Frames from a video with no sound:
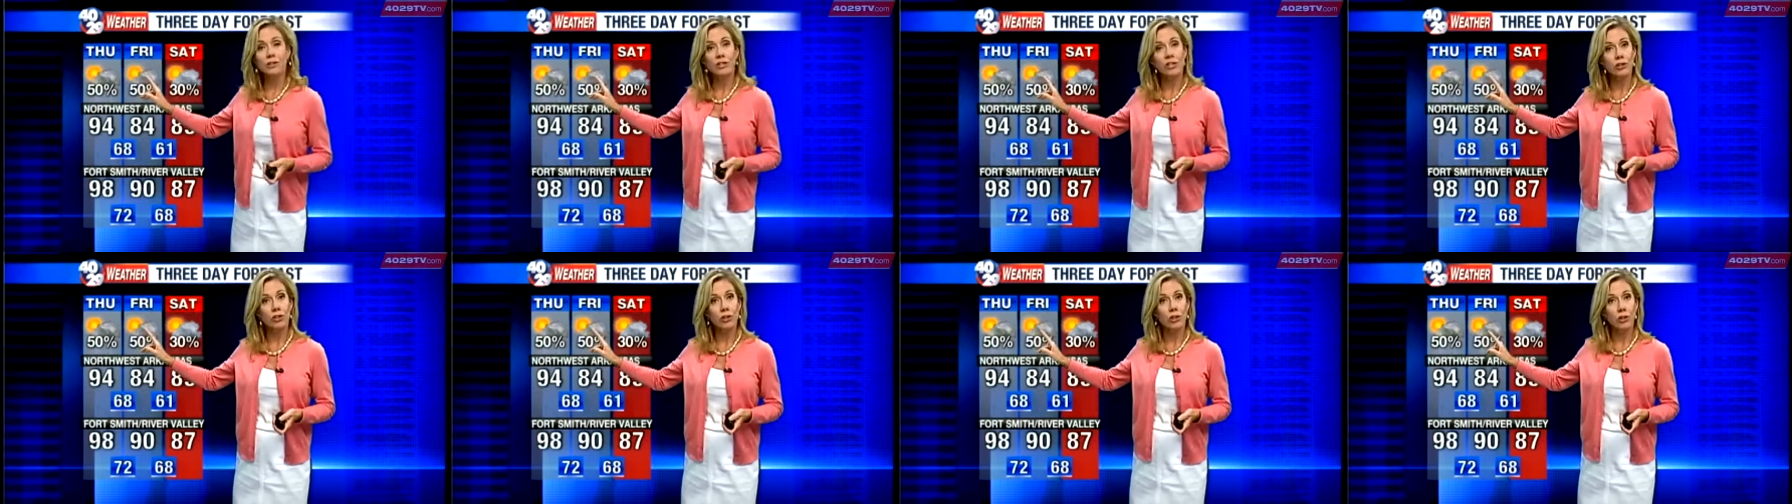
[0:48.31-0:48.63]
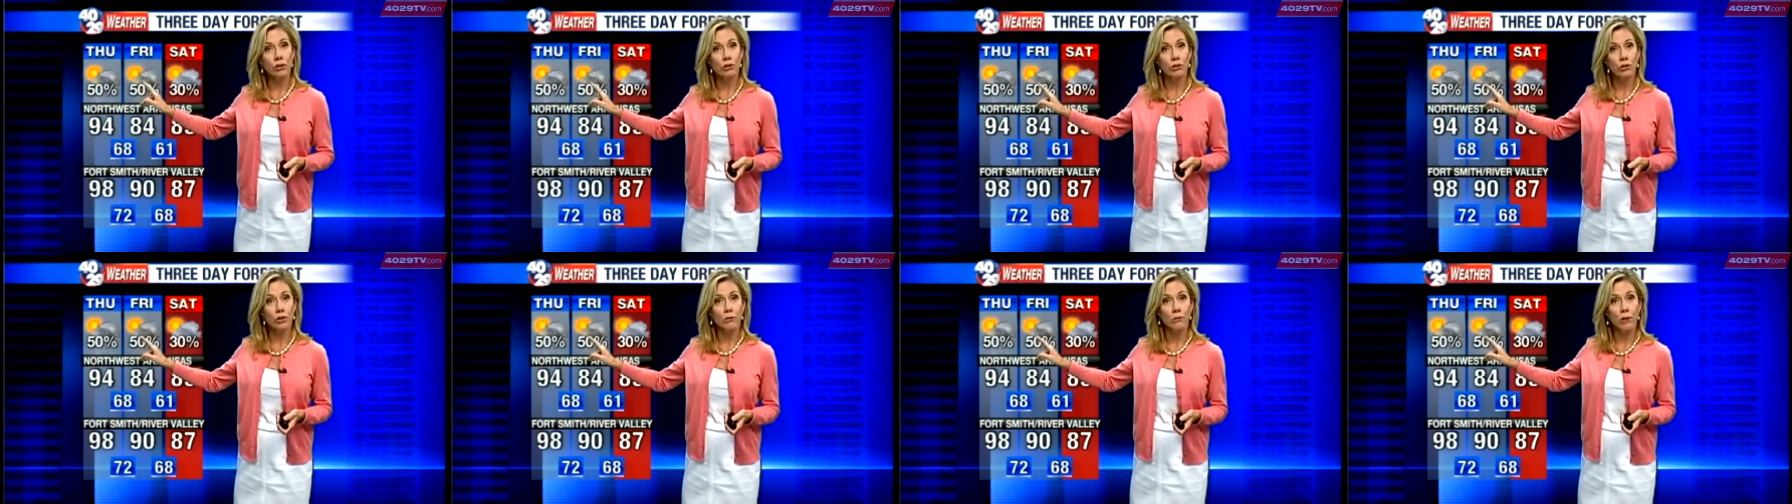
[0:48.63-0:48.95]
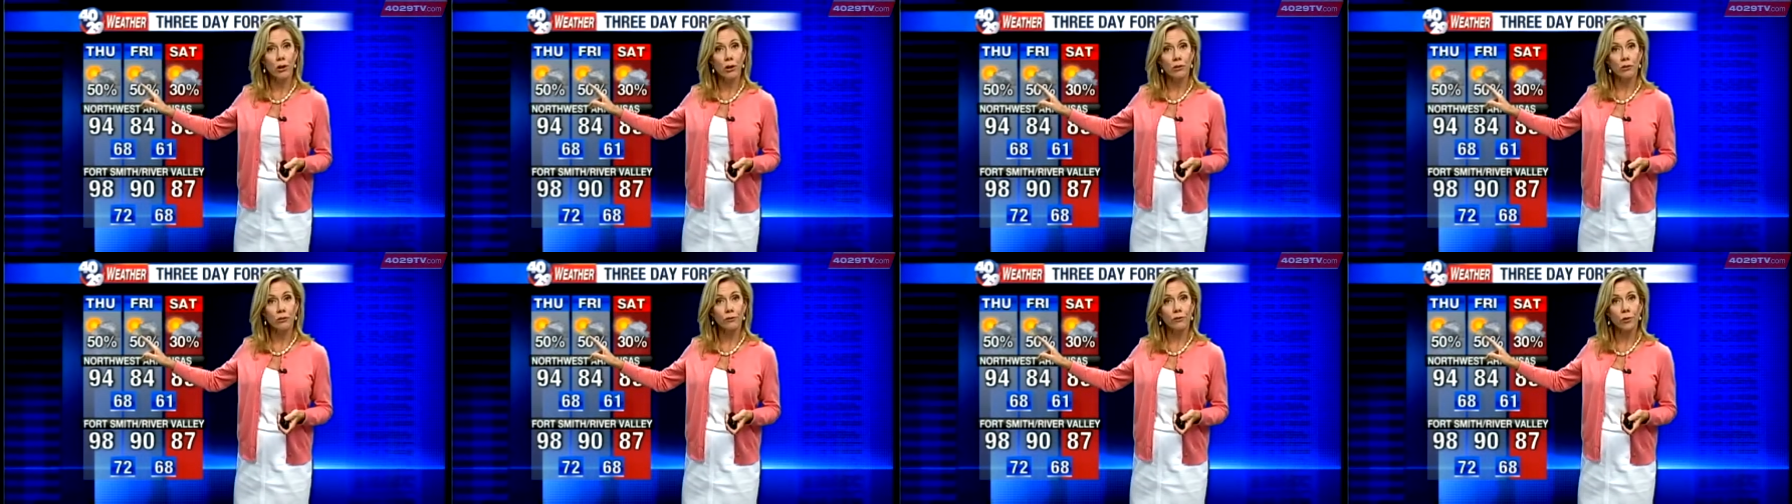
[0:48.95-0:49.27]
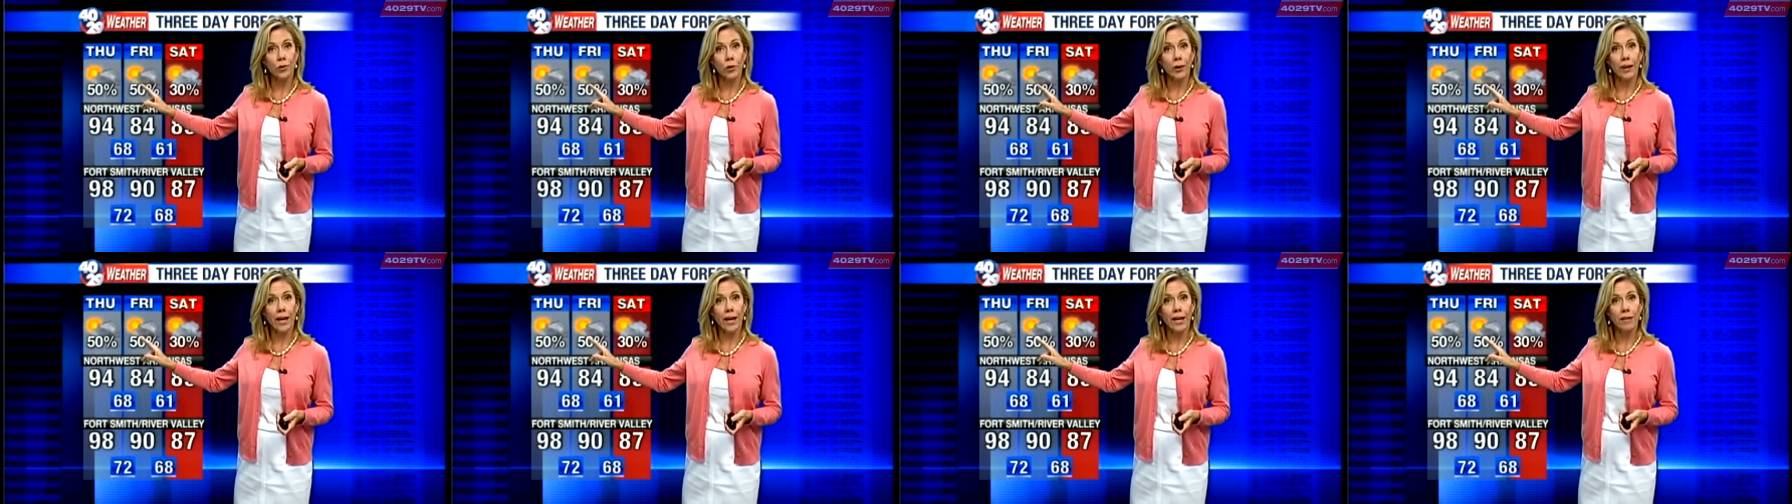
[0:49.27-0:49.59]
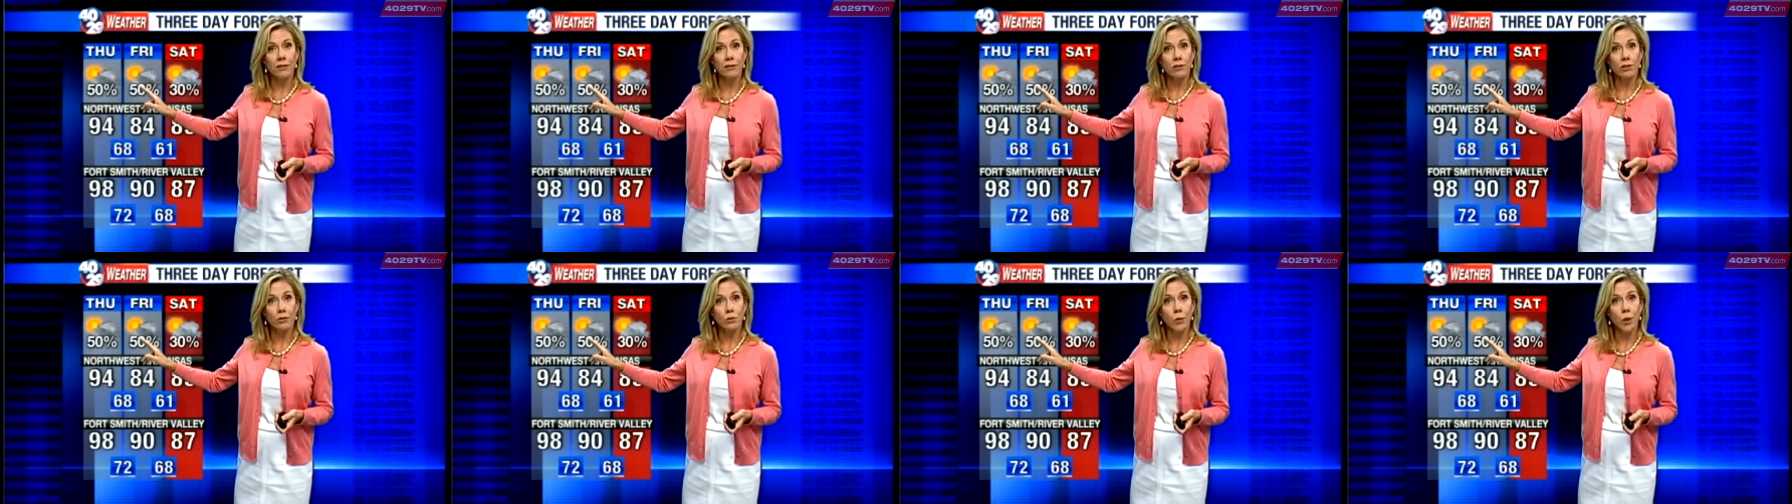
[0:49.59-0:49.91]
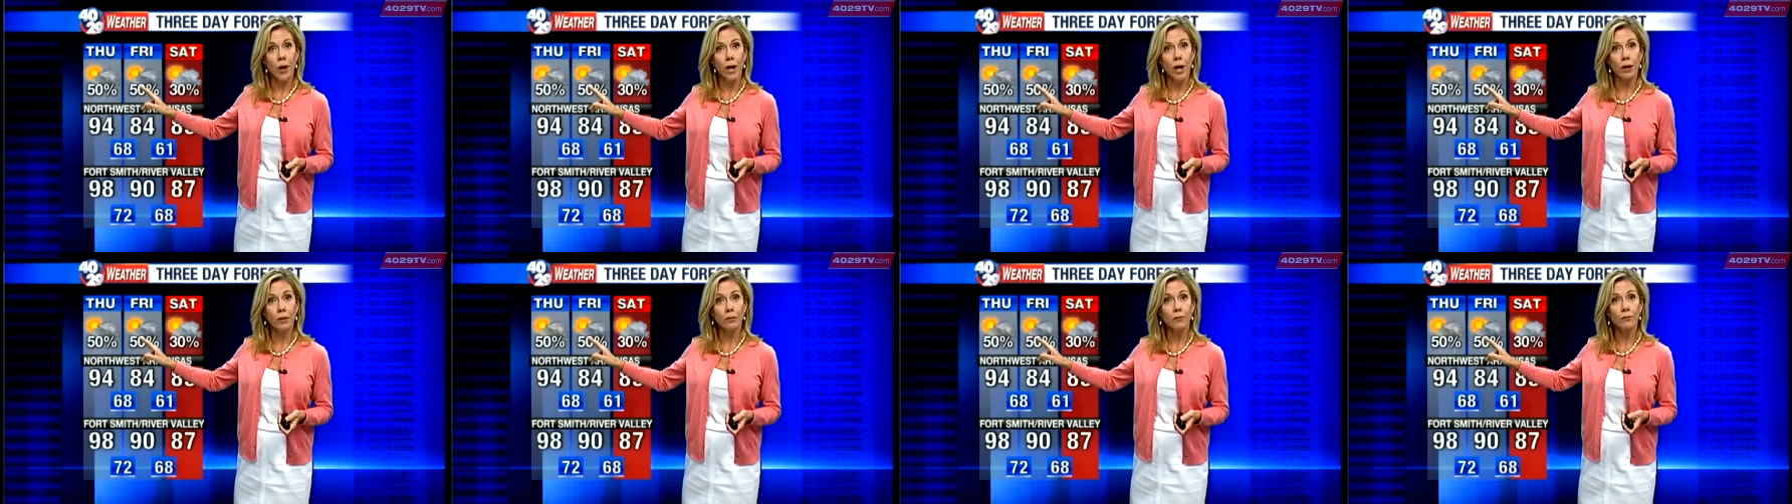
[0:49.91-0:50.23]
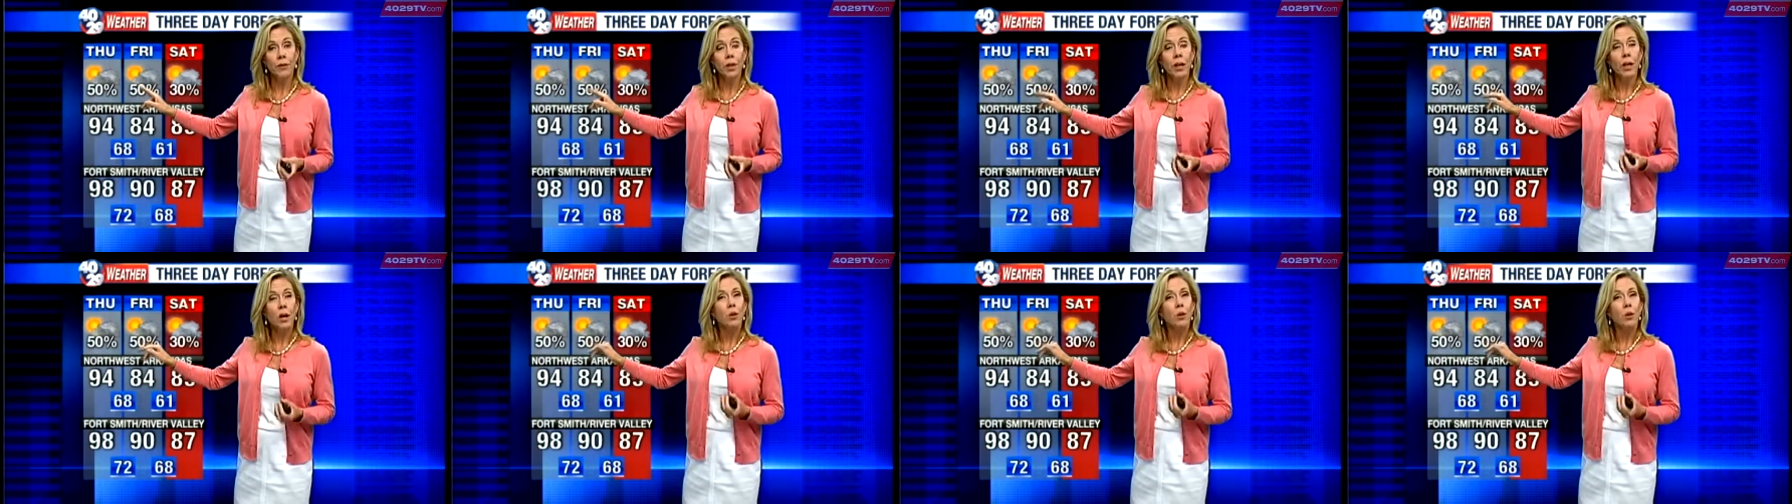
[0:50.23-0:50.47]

into your tomorrow forecast as well.